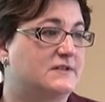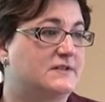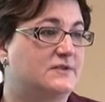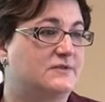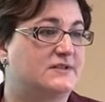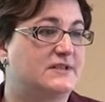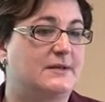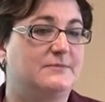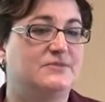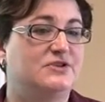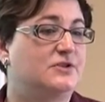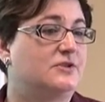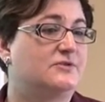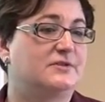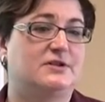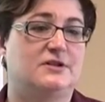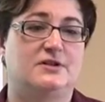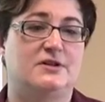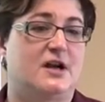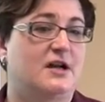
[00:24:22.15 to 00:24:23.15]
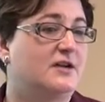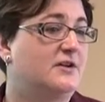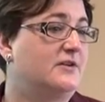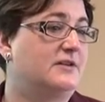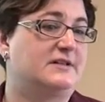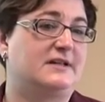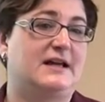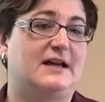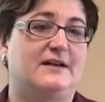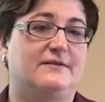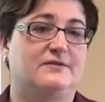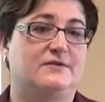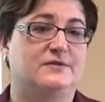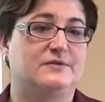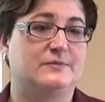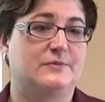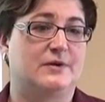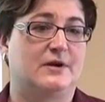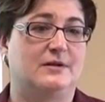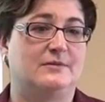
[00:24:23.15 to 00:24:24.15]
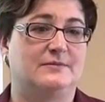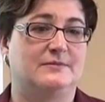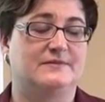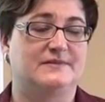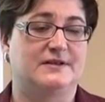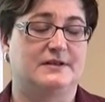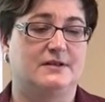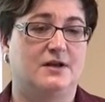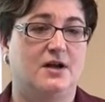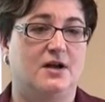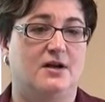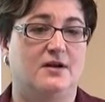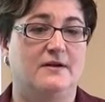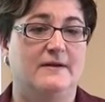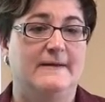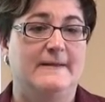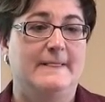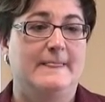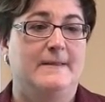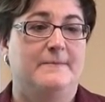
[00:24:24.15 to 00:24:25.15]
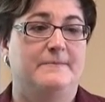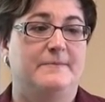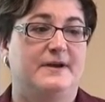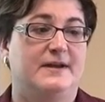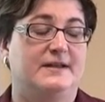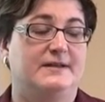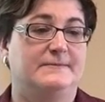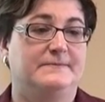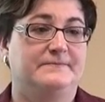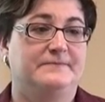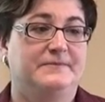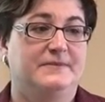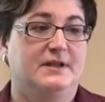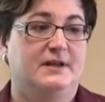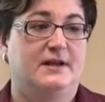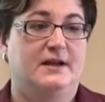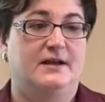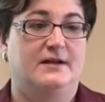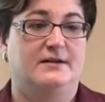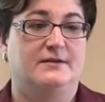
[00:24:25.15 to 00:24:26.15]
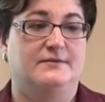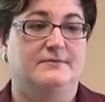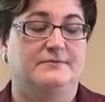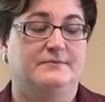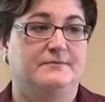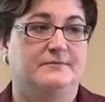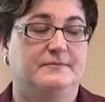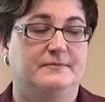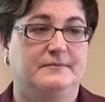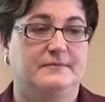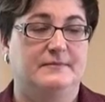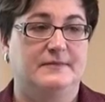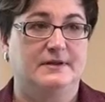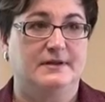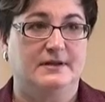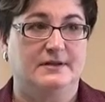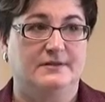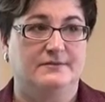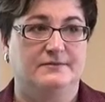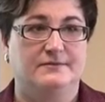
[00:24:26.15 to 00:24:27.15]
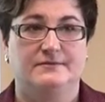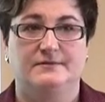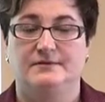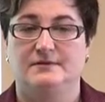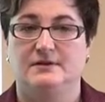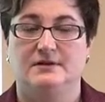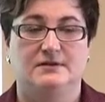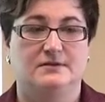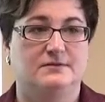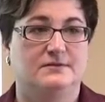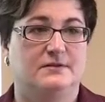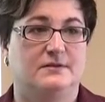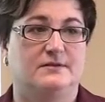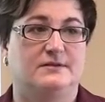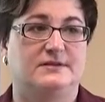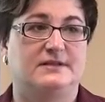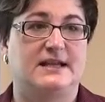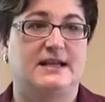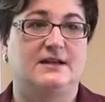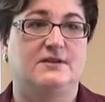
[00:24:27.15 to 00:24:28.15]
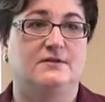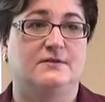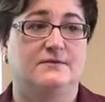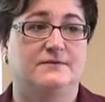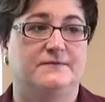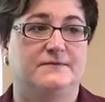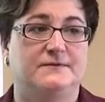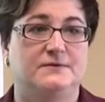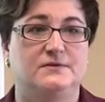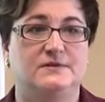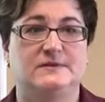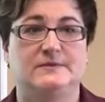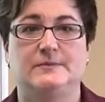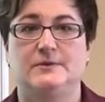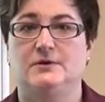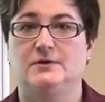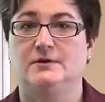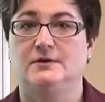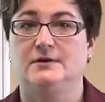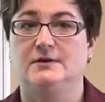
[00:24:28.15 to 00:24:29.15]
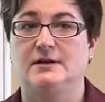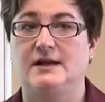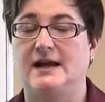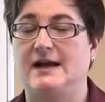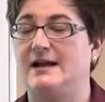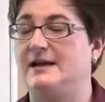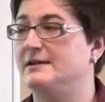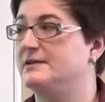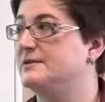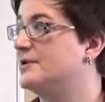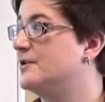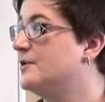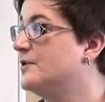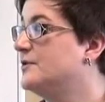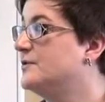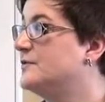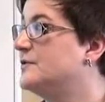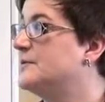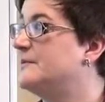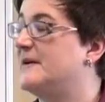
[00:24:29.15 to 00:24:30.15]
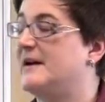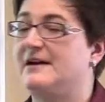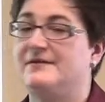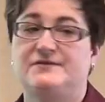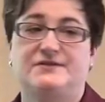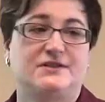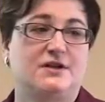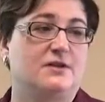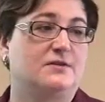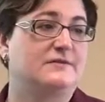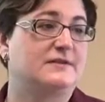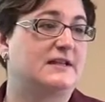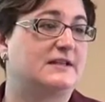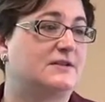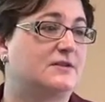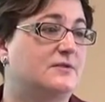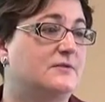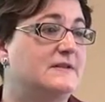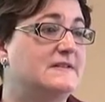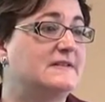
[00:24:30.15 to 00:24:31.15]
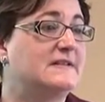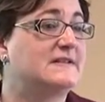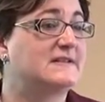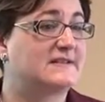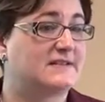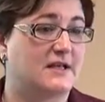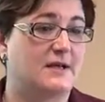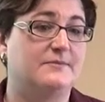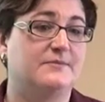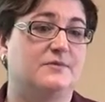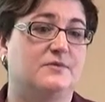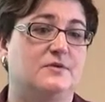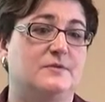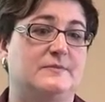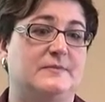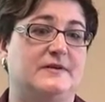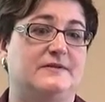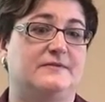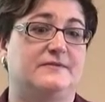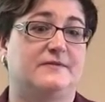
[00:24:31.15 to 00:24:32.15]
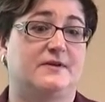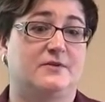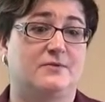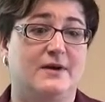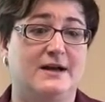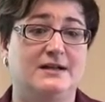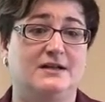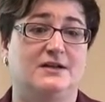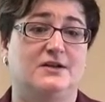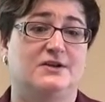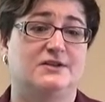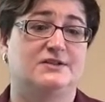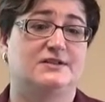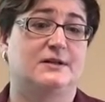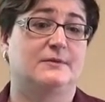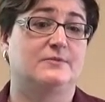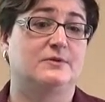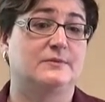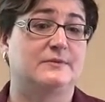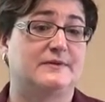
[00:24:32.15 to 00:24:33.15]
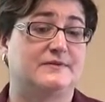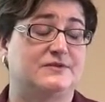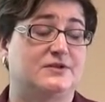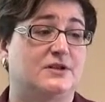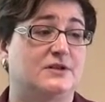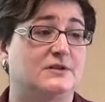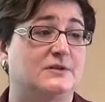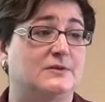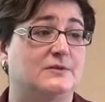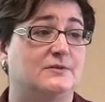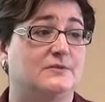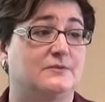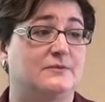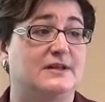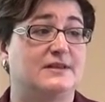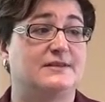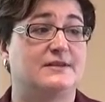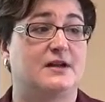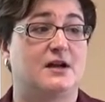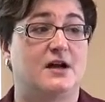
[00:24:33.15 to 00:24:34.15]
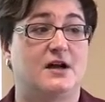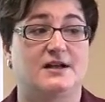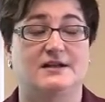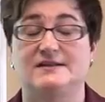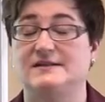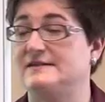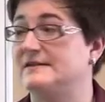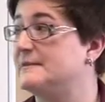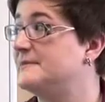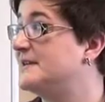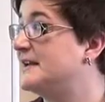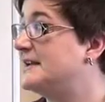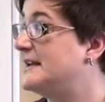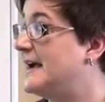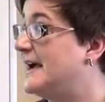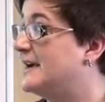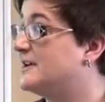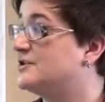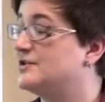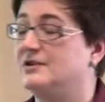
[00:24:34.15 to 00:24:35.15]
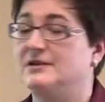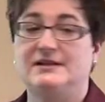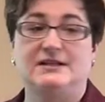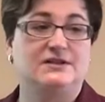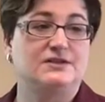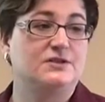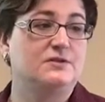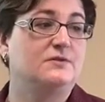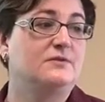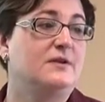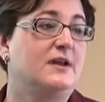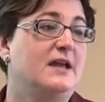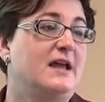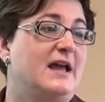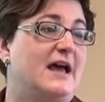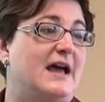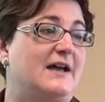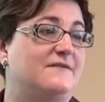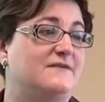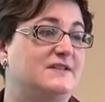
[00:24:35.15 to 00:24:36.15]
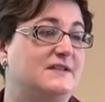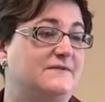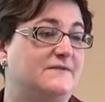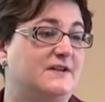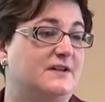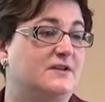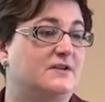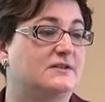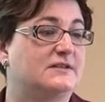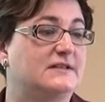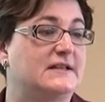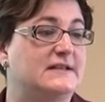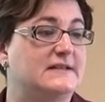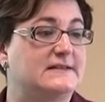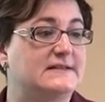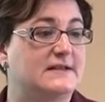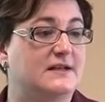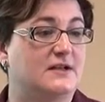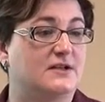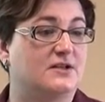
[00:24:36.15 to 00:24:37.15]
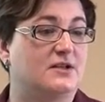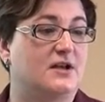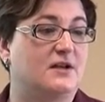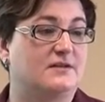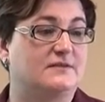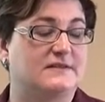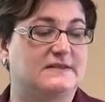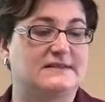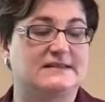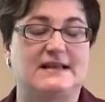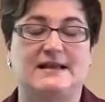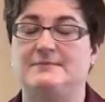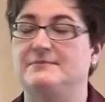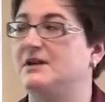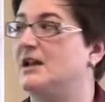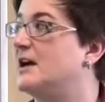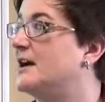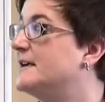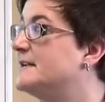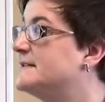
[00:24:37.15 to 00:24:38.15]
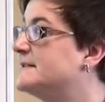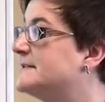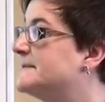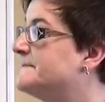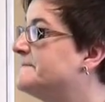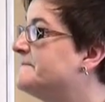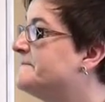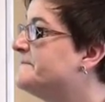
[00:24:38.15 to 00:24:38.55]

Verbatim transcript: So some children are not going to have those problems at all, but um, Tager-Flusberg and her group have shown that there is a subgroup of, quite a large subgroup of children with autism that actually do have difficulties along the same lines.